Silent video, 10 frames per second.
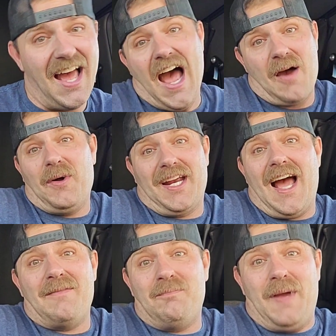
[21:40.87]
I would have
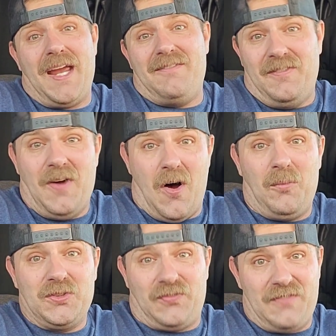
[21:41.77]
gotten paid
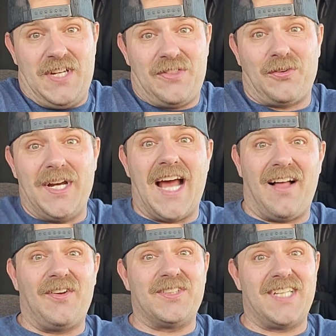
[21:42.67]
almost
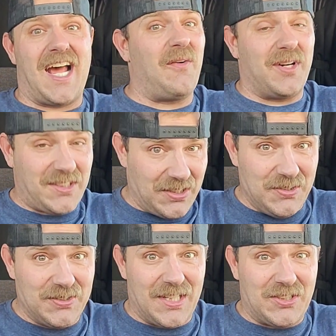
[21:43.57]
$53 an hour to
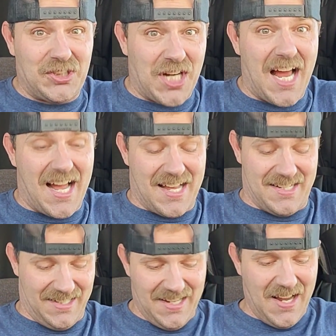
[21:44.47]
use the
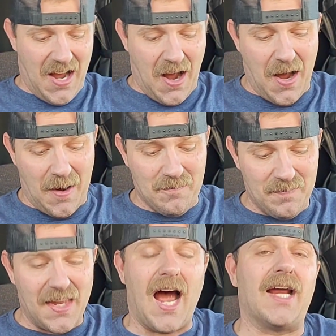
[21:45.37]
John. Um,
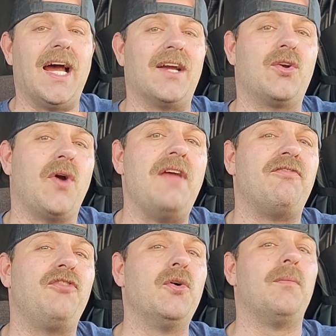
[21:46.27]
I got great
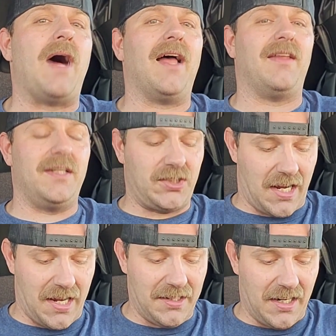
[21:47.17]
fuel mileage.
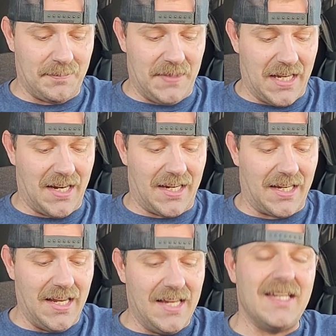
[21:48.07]
I ended up getting
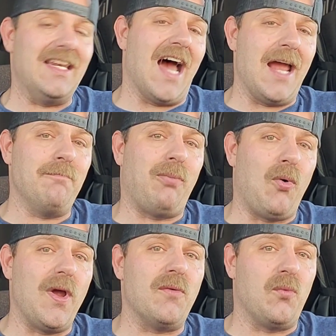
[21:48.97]

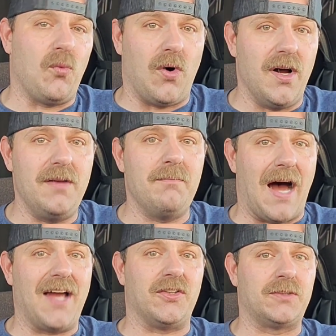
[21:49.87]
9.1
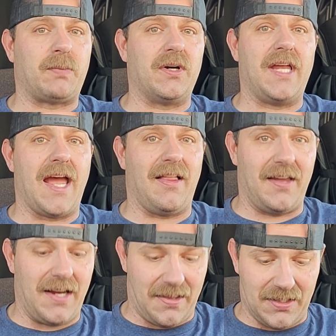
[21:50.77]
miles per
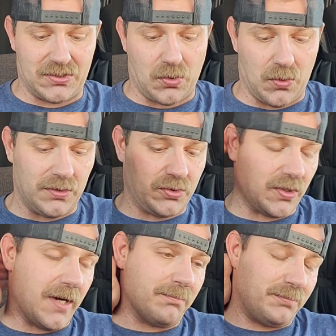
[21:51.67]
gallon on this whole
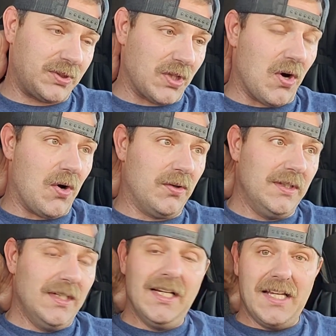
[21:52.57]
trip. So,
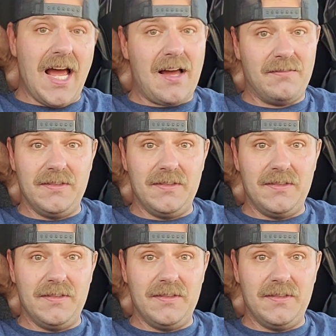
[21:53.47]
yeah.